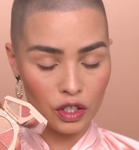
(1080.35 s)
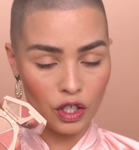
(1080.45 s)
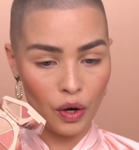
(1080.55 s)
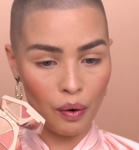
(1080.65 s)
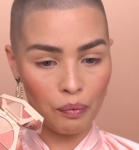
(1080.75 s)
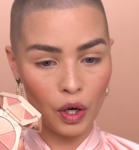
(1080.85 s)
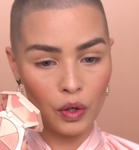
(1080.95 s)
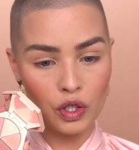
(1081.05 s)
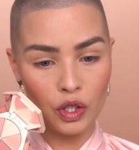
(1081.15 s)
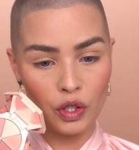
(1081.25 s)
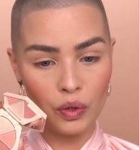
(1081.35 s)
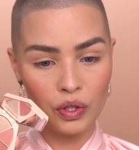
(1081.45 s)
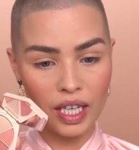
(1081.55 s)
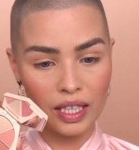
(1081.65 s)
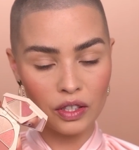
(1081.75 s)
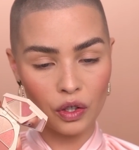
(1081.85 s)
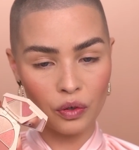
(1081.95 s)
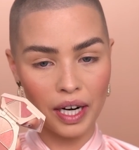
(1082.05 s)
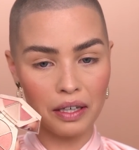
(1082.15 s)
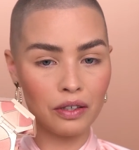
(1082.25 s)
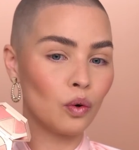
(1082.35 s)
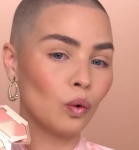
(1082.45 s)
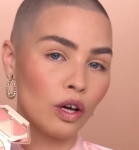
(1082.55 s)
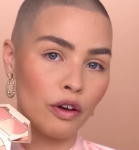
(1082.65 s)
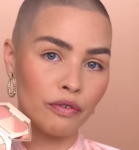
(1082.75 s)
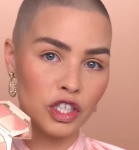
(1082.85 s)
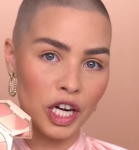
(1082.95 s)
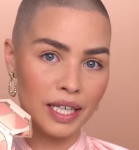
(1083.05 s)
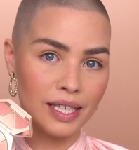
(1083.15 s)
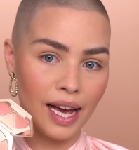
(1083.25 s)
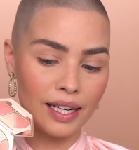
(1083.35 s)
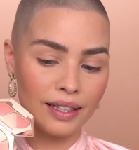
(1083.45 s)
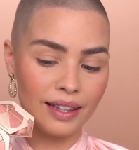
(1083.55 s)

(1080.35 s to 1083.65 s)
So I'm going to use this to create an all over shade, and